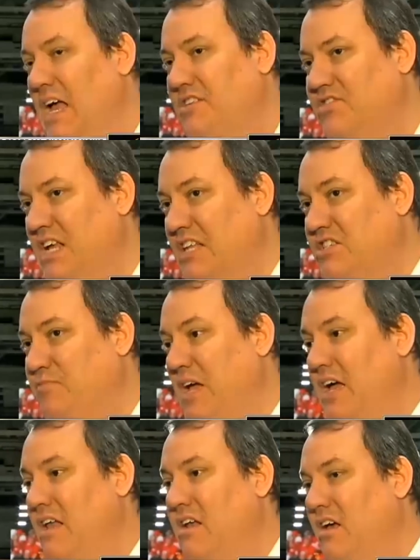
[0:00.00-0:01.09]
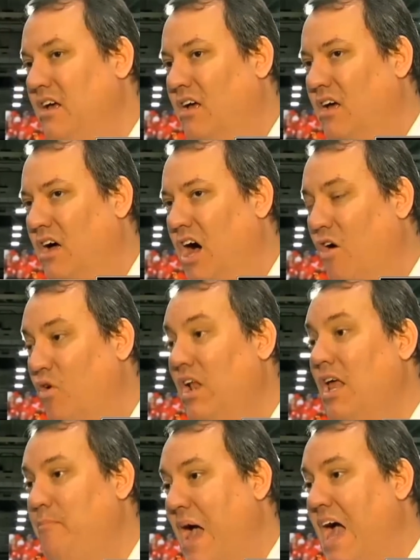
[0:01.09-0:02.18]
It's it's been a
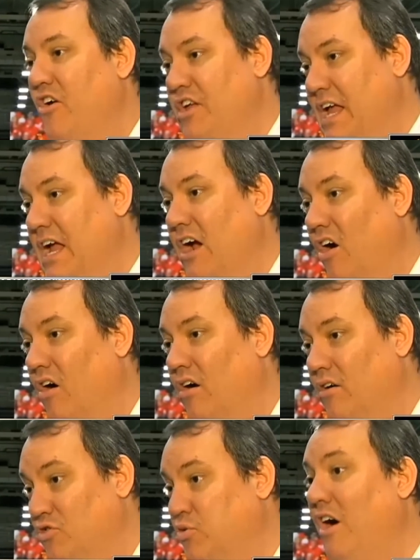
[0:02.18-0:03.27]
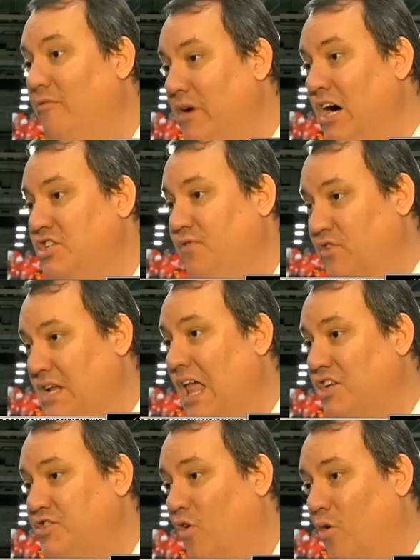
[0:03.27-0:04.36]
really banner year, 12 months for
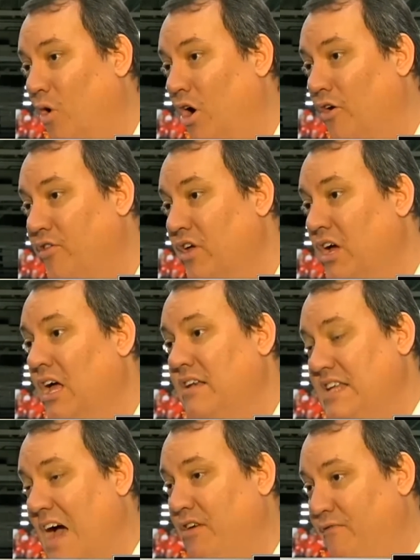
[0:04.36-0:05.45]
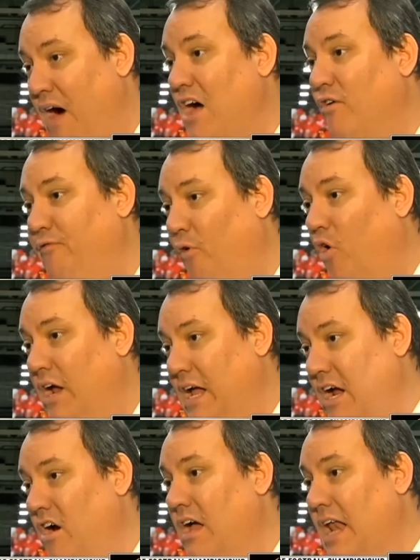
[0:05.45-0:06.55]
Dallas Fort Worth to have the Final Four
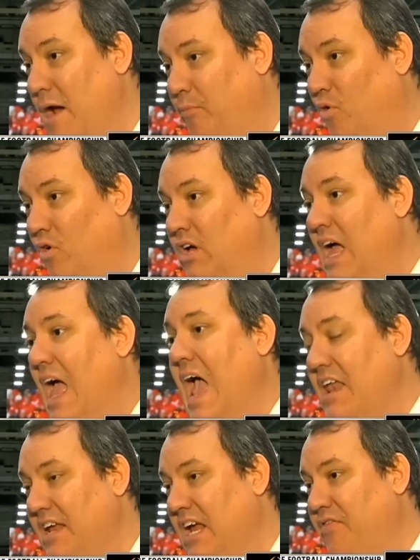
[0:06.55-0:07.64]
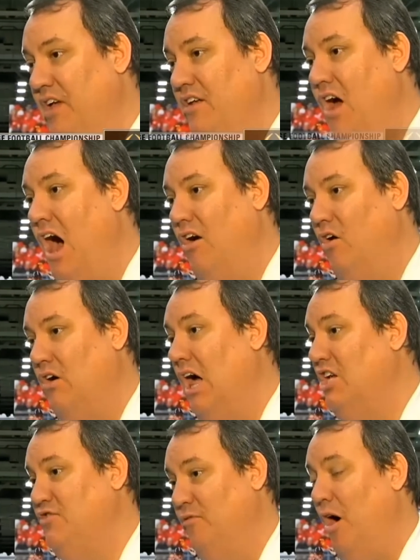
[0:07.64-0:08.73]
here in April and to get the inaugural
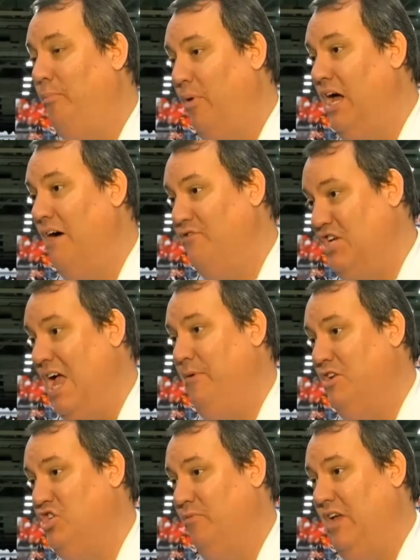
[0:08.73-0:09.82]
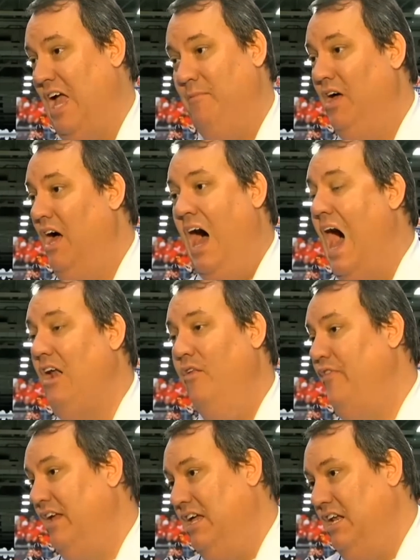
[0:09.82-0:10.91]
college football playoff championship game. I
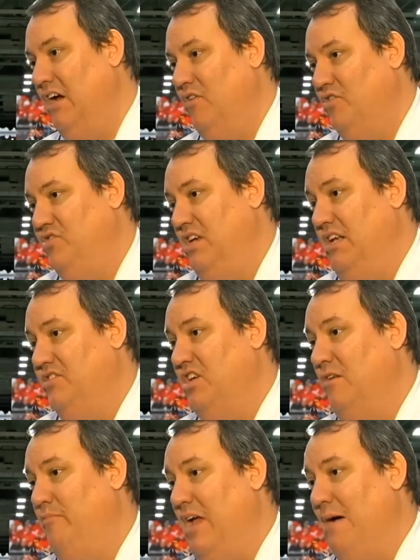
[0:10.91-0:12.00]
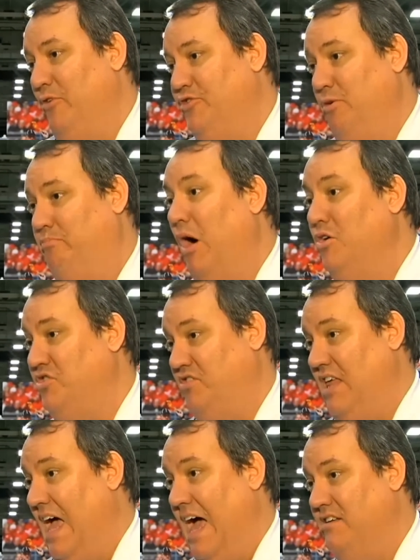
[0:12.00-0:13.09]
don't think any other city is going to be able to boast
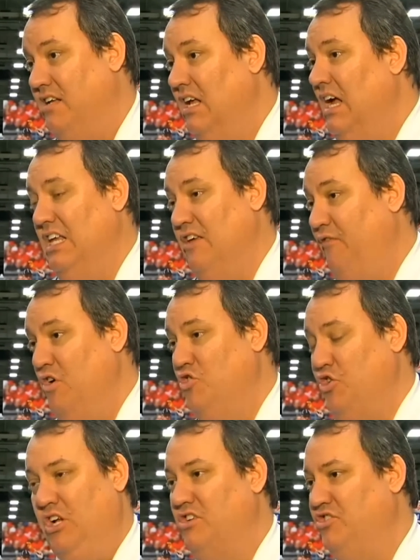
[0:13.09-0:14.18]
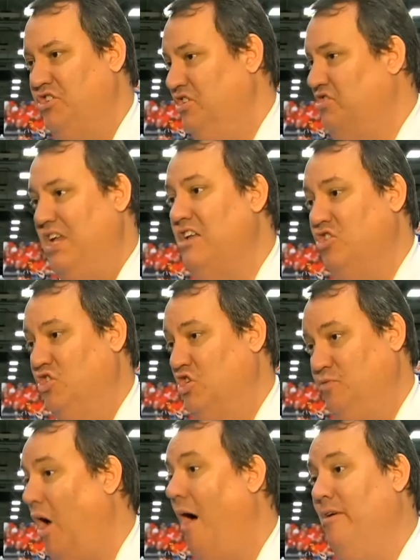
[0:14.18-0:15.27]
that in the future because the schedules
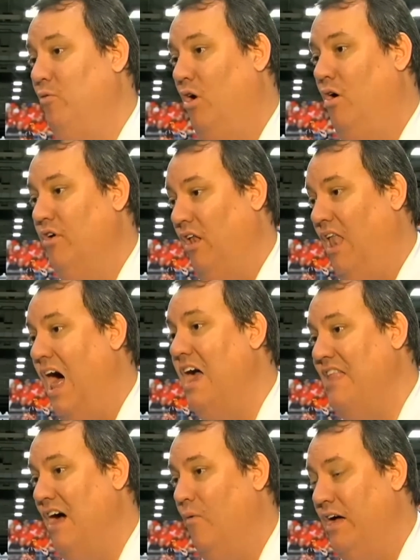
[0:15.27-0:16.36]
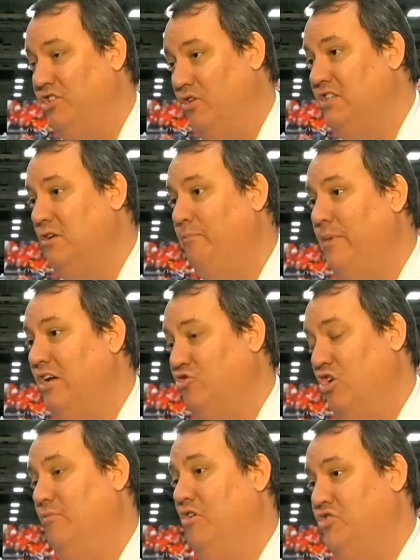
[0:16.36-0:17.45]
just probably won't align that way. So it's a big
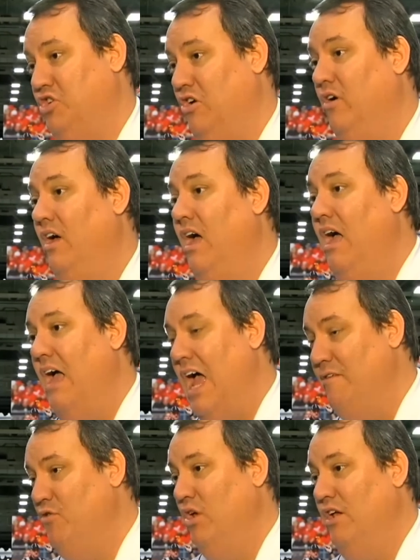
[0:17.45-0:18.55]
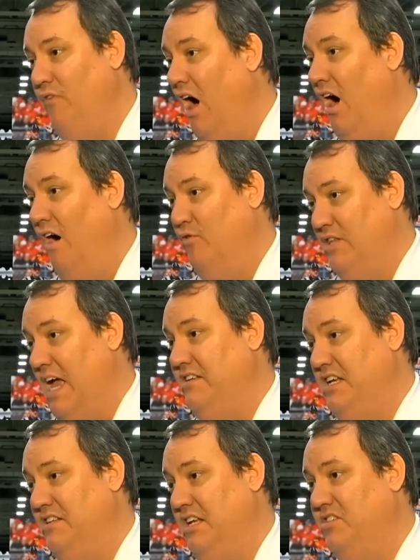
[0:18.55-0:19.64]
tribute to everyone involved with
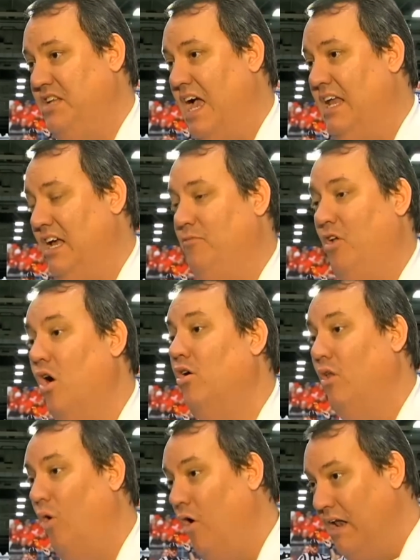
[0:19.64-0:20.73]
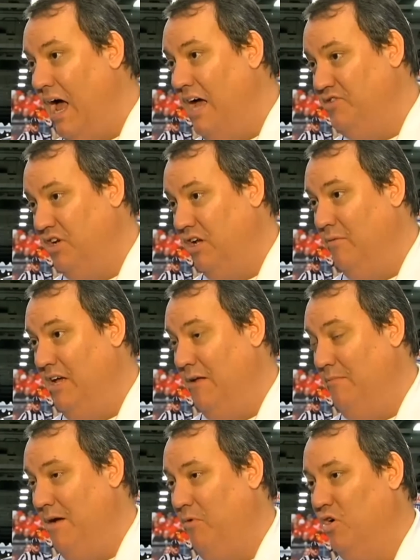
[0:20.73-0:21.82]
AT&T Stadium, the local organizing
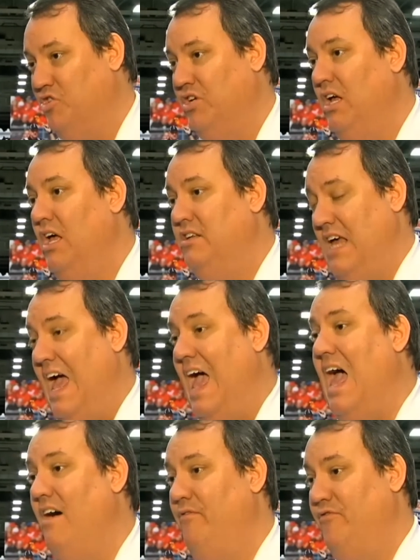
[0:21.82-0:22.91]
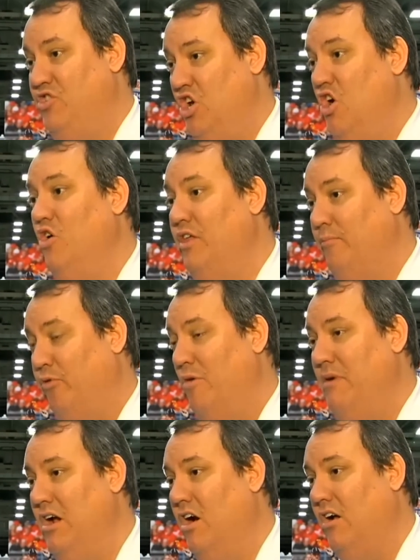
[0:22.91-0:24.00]
committee members, to have two of the
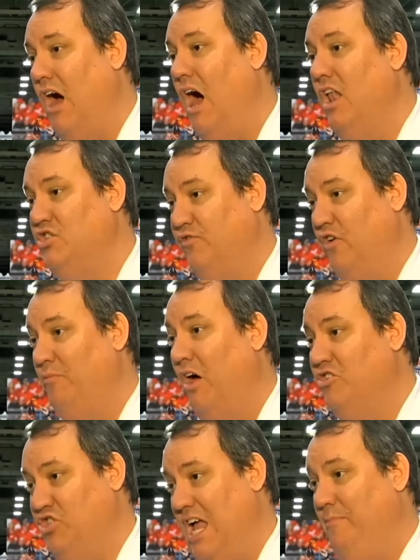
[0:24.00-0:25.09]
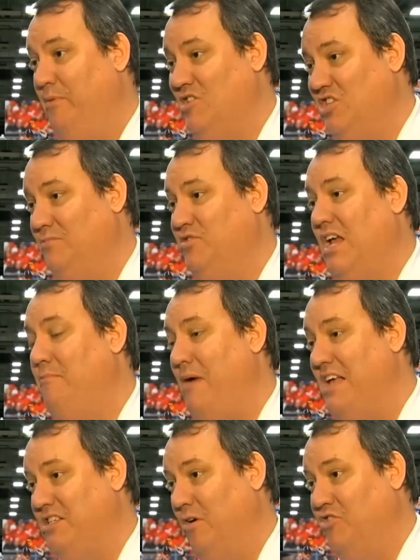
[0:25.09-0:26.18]
premier college football championships and
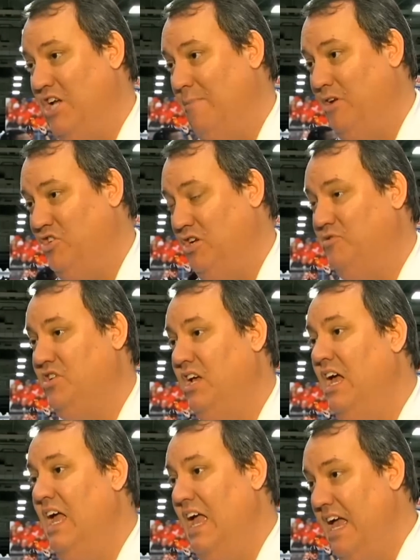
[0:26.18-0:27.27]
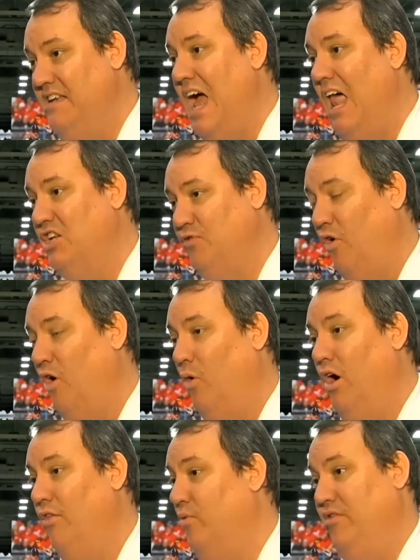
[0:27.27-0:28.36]
basketball championships in Dallas Fort
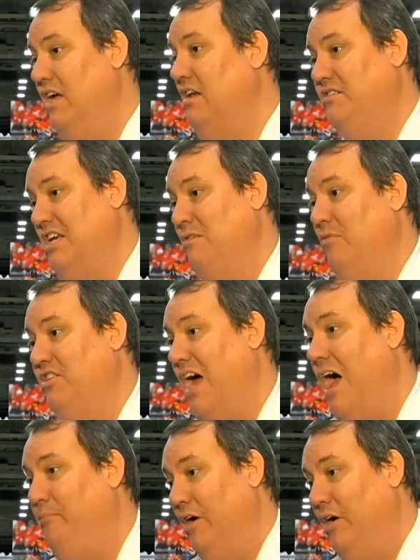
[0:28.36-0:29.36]
Worth within a 10-month time